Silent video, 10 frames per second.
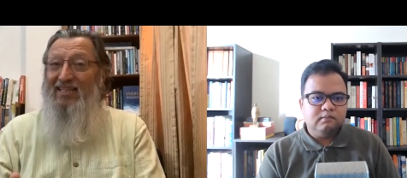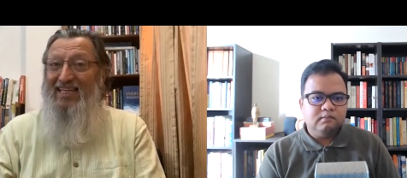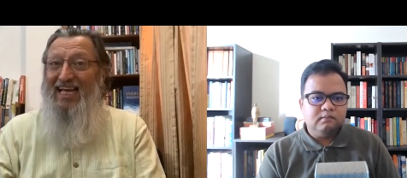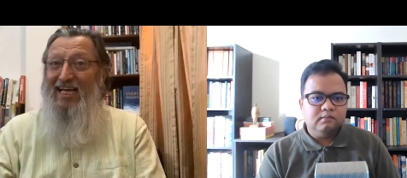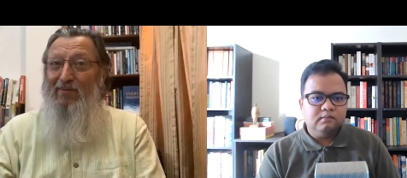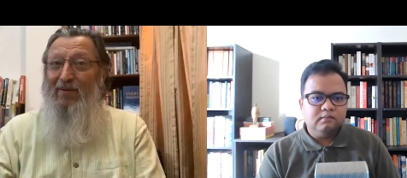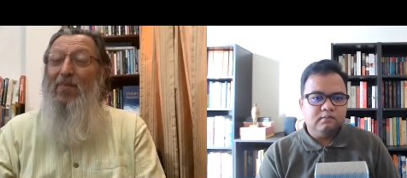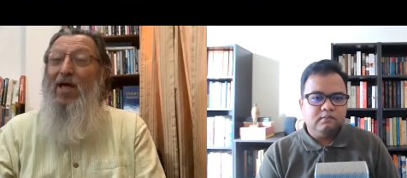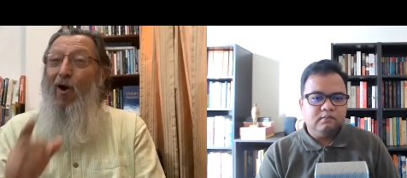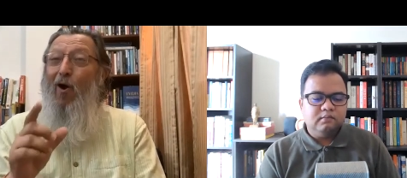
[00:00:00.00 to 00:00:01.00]
Speaker 1: unthinkable,
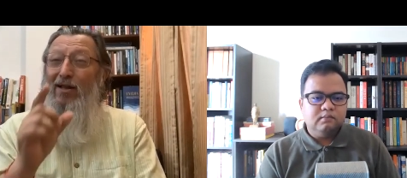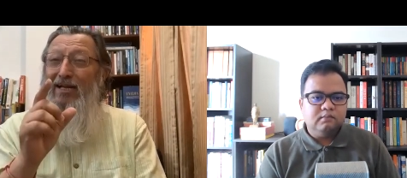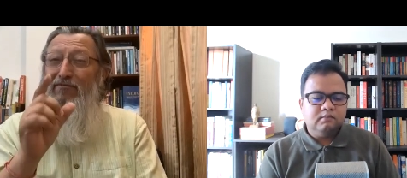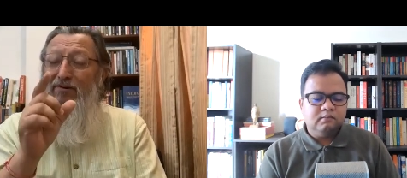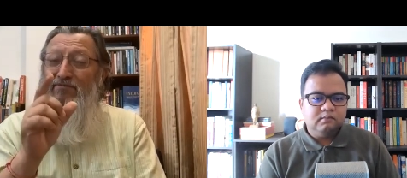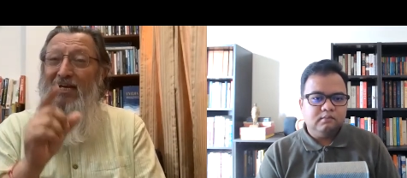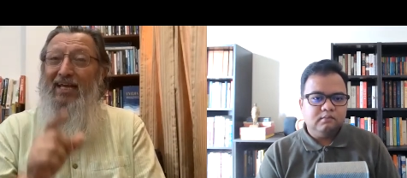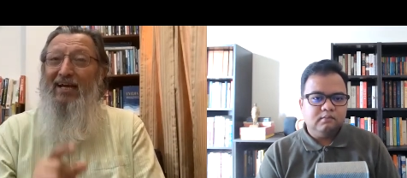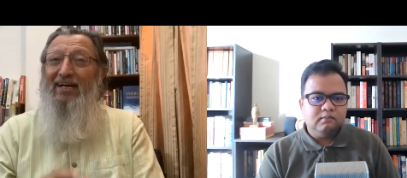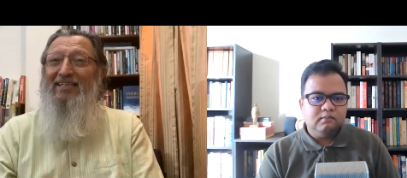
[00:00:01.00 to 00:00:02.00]
all in
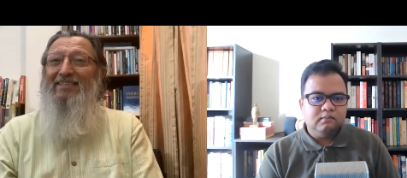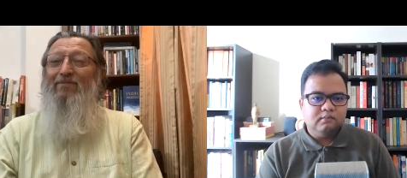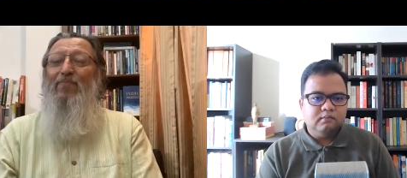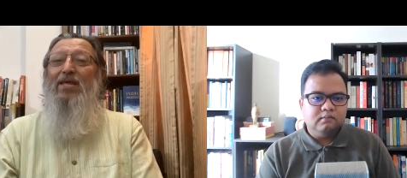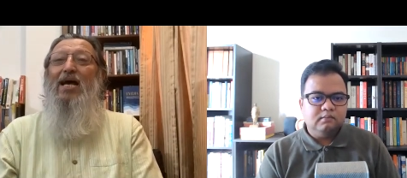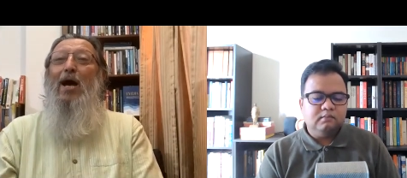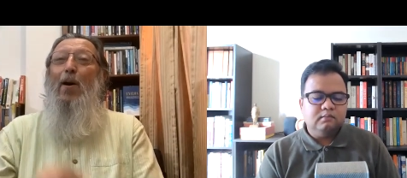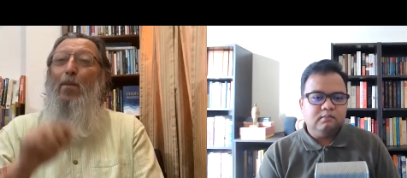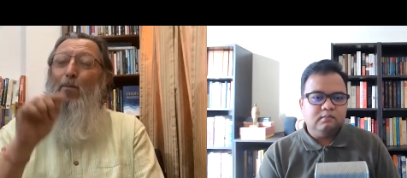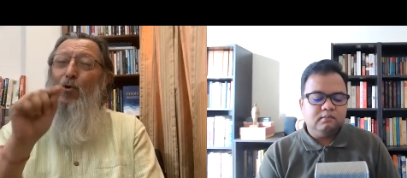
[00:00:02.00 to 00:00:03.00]
50 years.
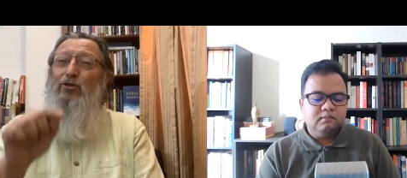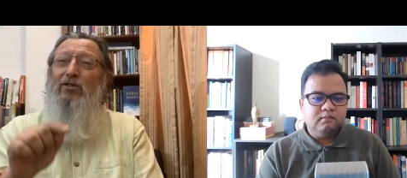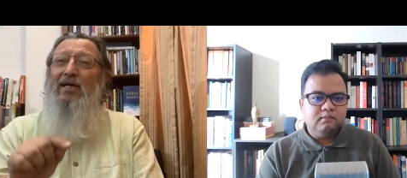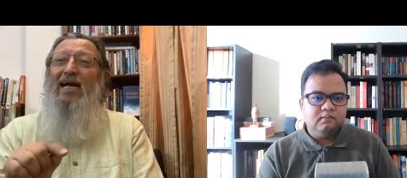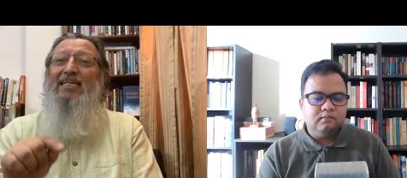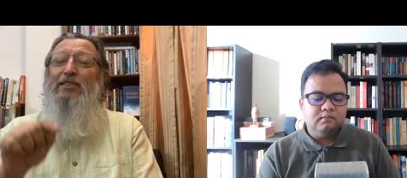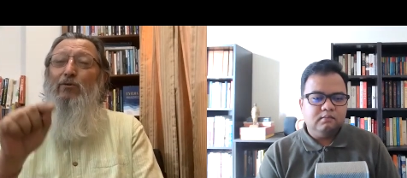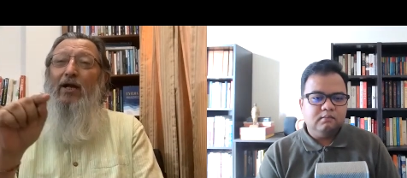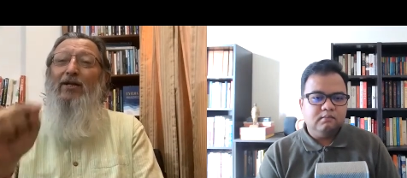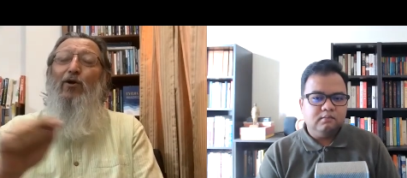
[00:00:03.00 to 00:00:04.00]
Most
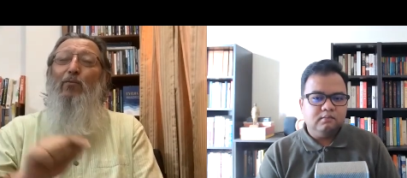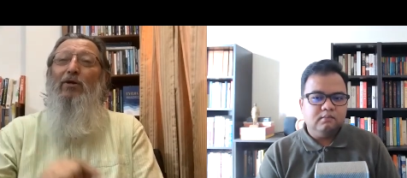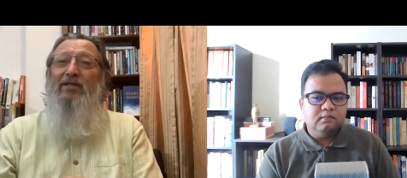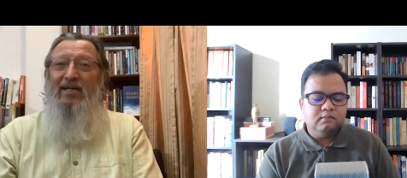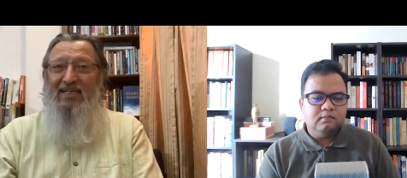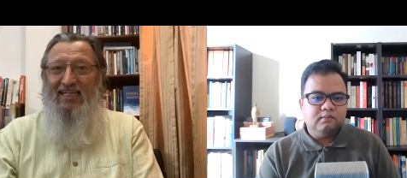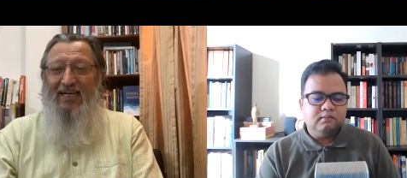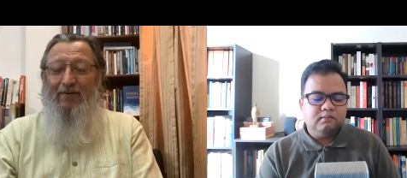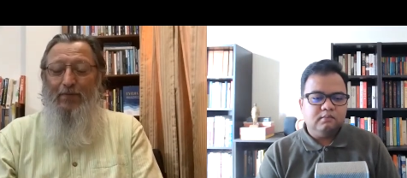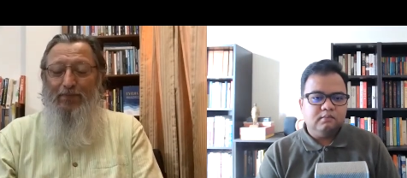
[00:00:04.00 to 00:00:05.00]
societies to undergo
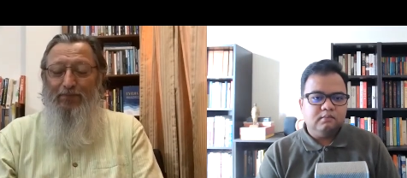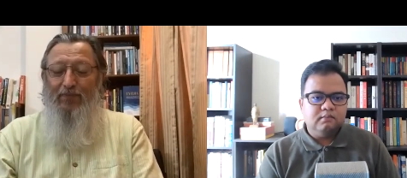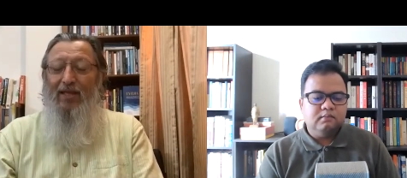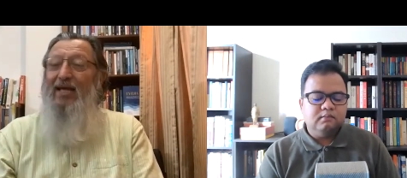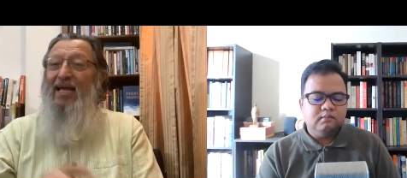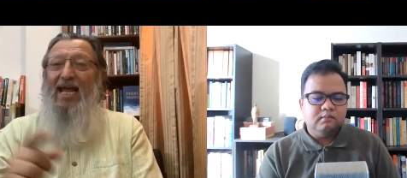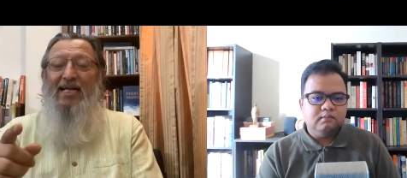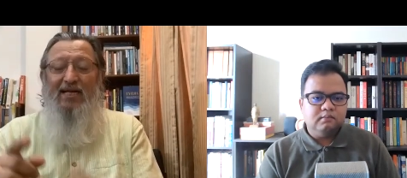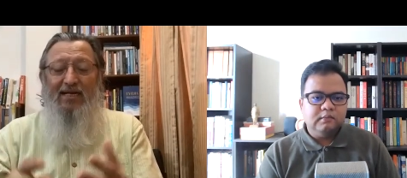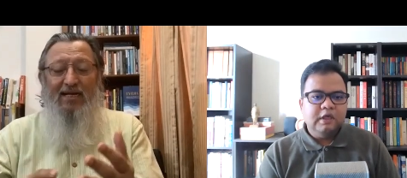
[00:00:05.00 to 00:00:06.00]
modernity.
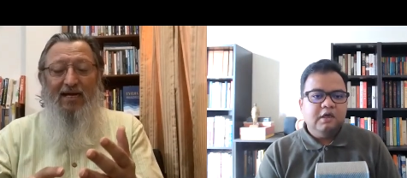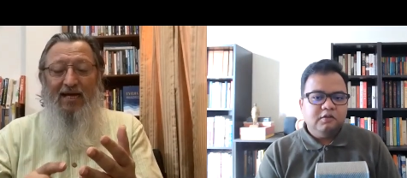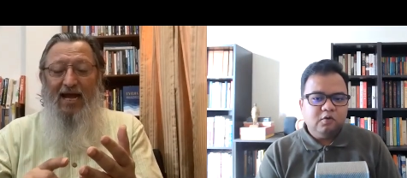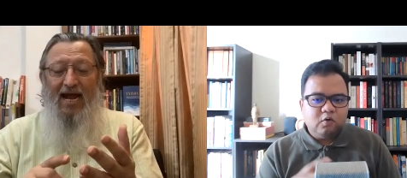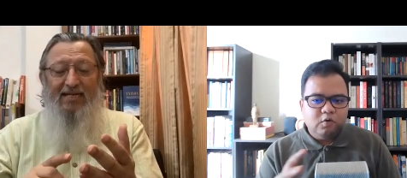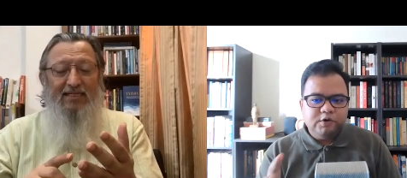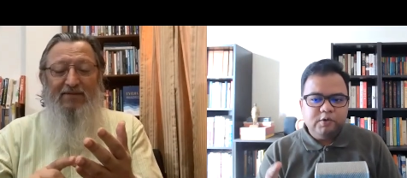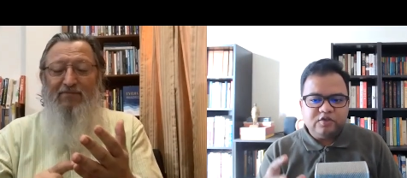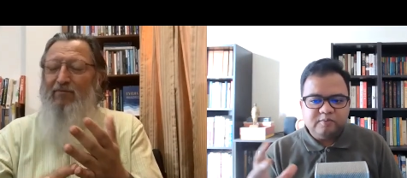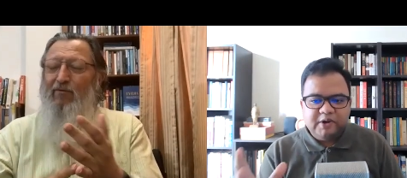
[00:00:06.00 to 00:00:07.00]
Speaker 2: England no, had a
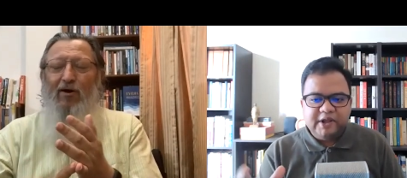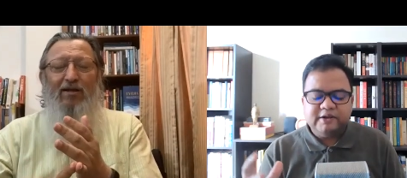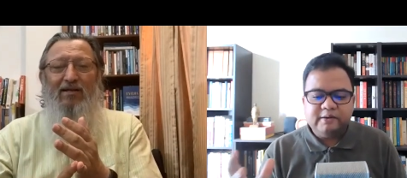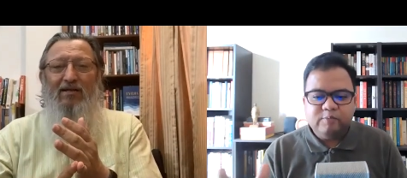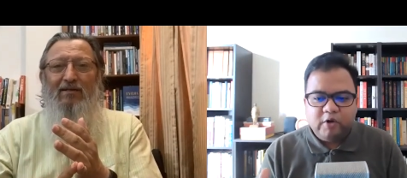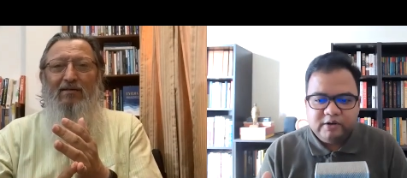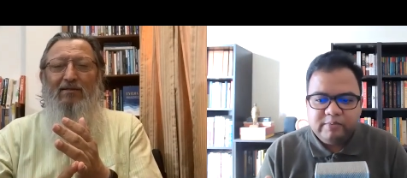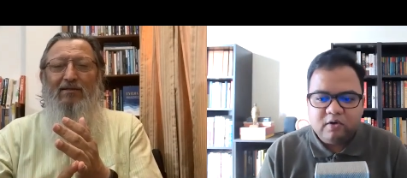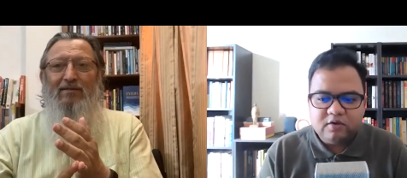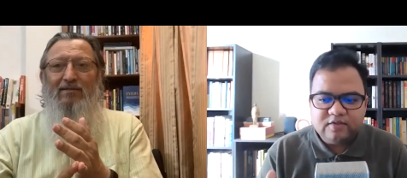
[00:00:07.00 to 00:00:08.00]
civil war.
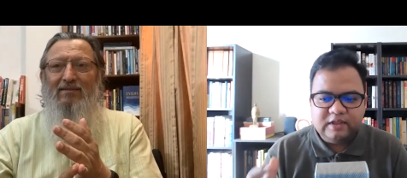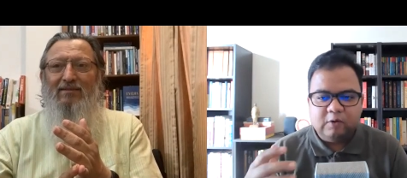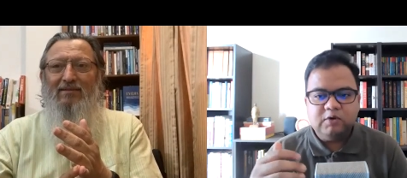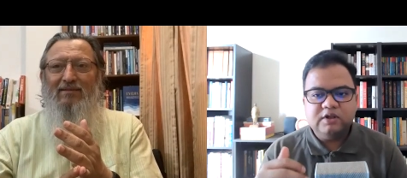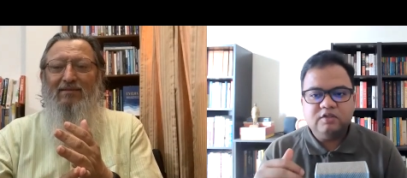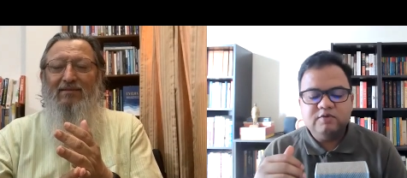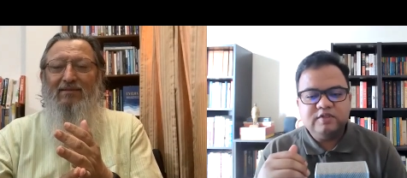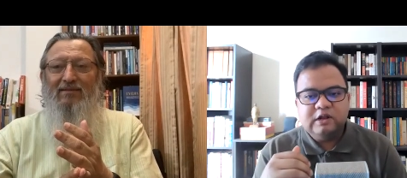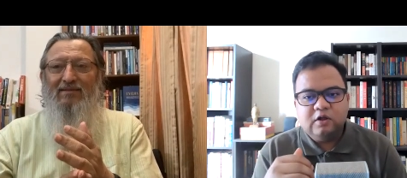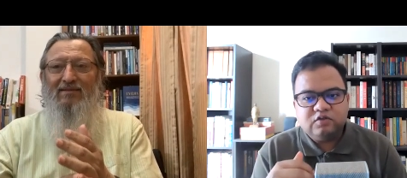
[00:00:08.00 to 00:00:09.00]
Point because nowadays we
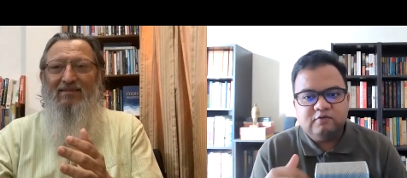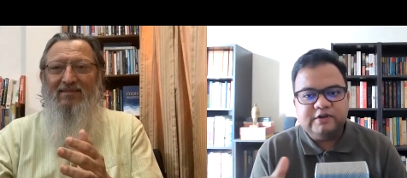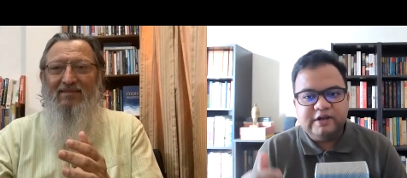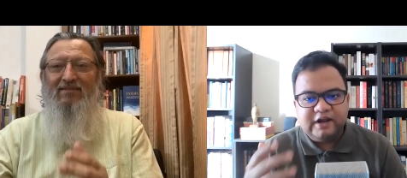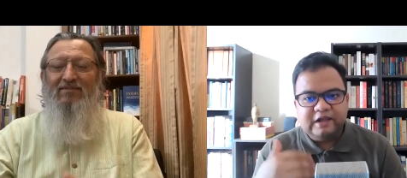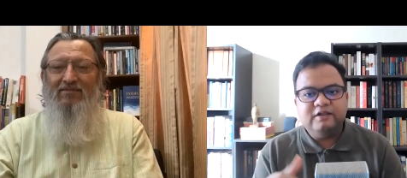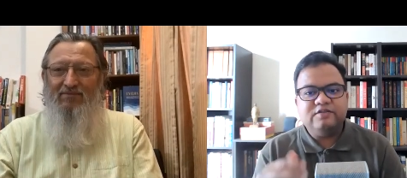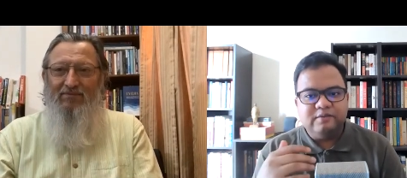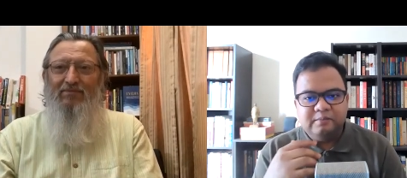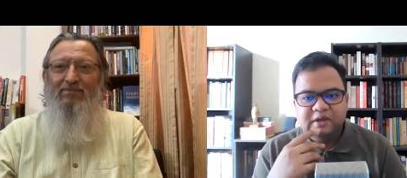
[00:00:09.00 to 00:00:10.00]
see lots of
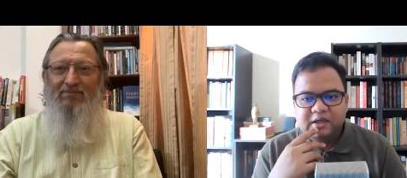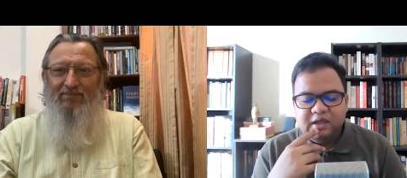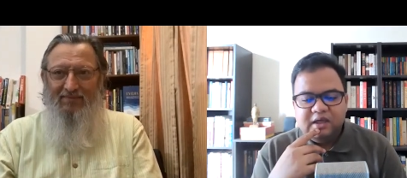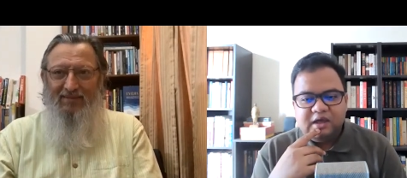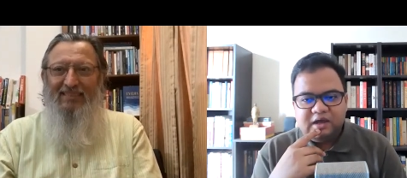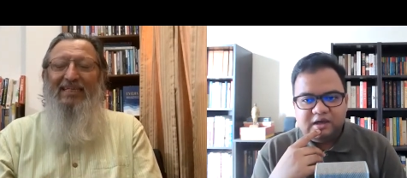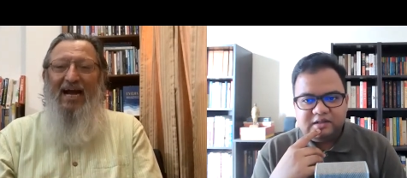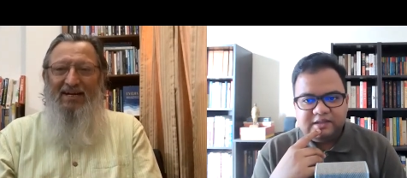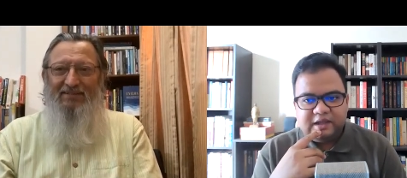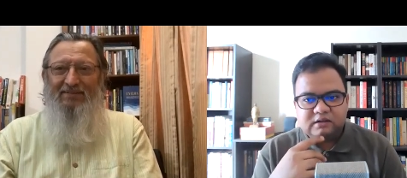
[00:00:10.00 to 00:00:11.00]
denialism uh,
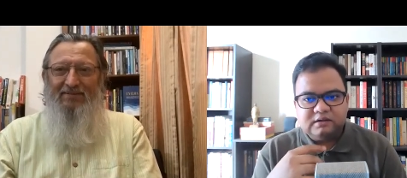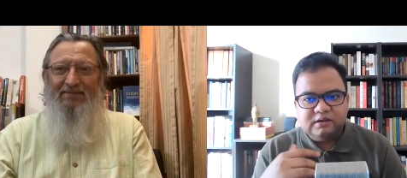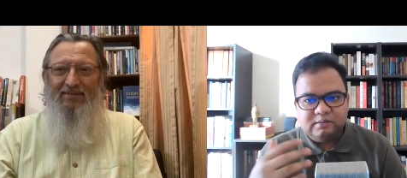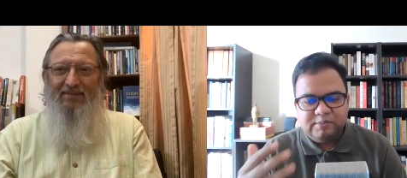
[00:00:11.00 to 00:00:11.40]
yeah. that uh,